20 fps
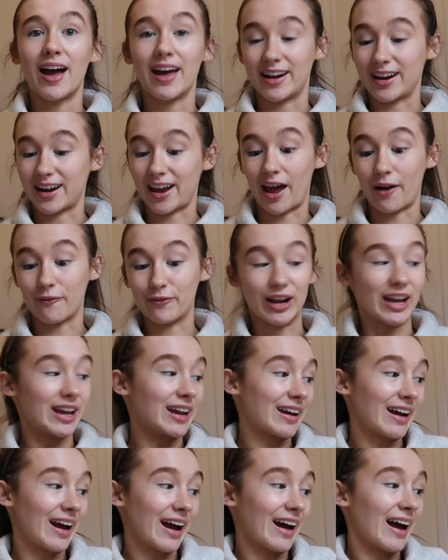and I can't
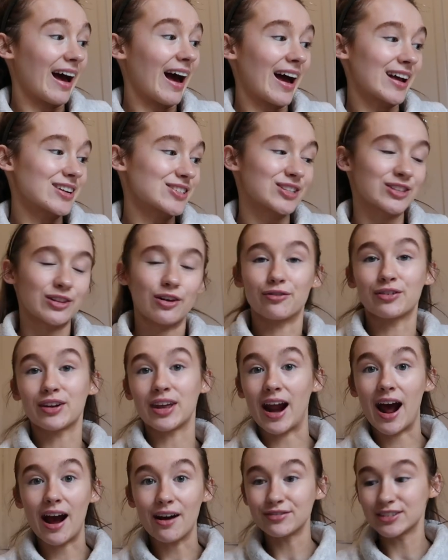wait. I just love
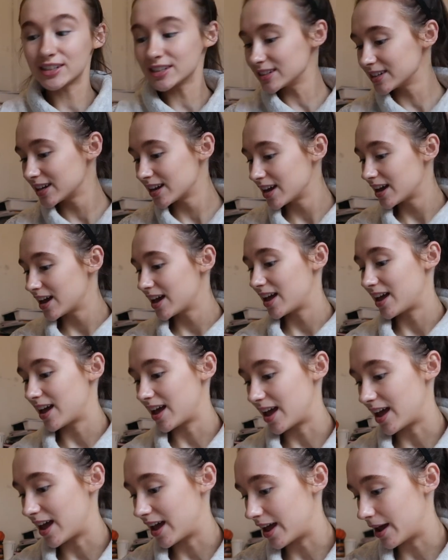crafting.
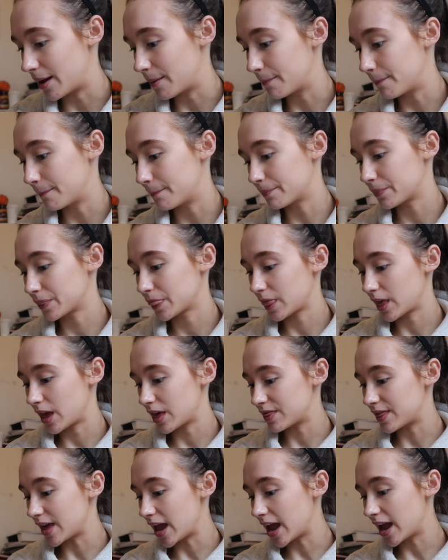
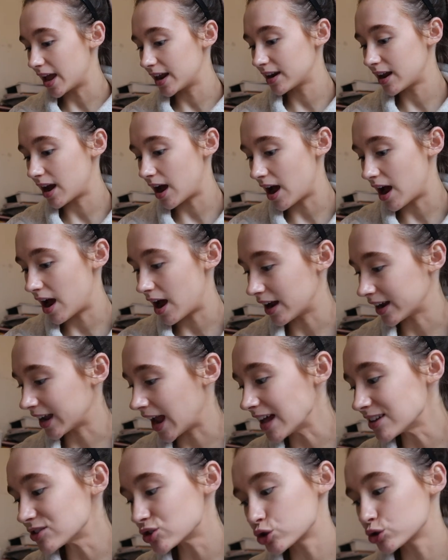Then I
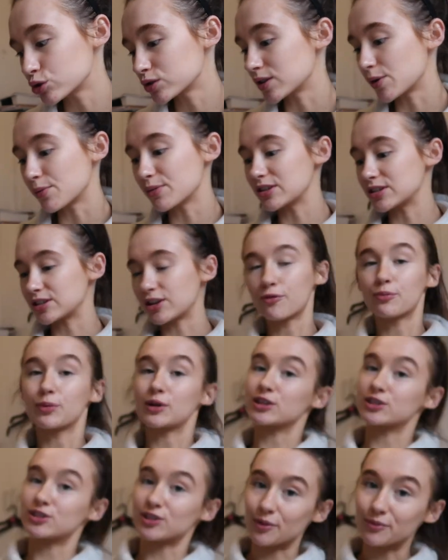can't show some of the stuff
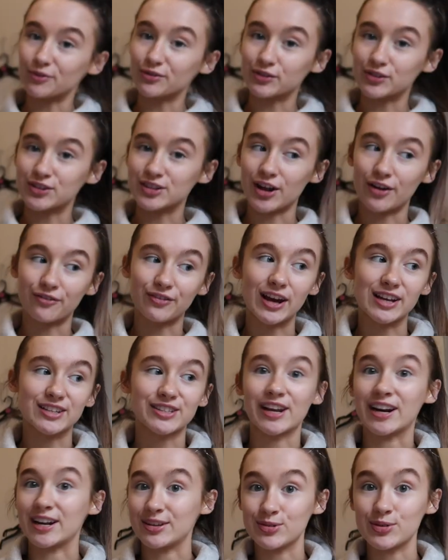because some of the stuff is
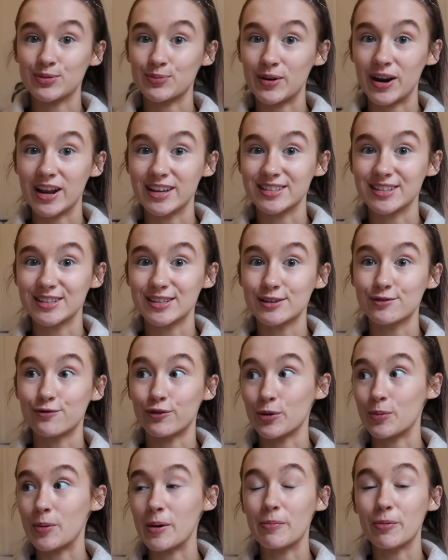Christmas presents
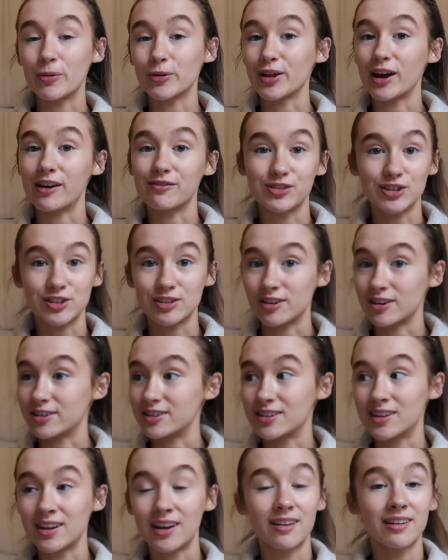for people that I've just
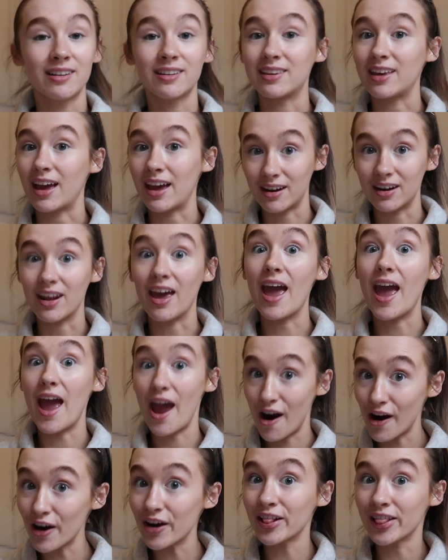started getting
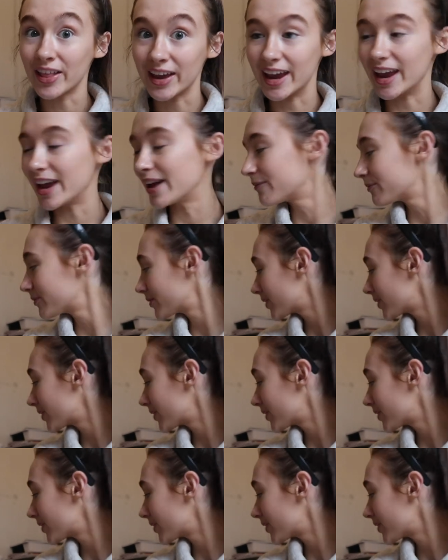early.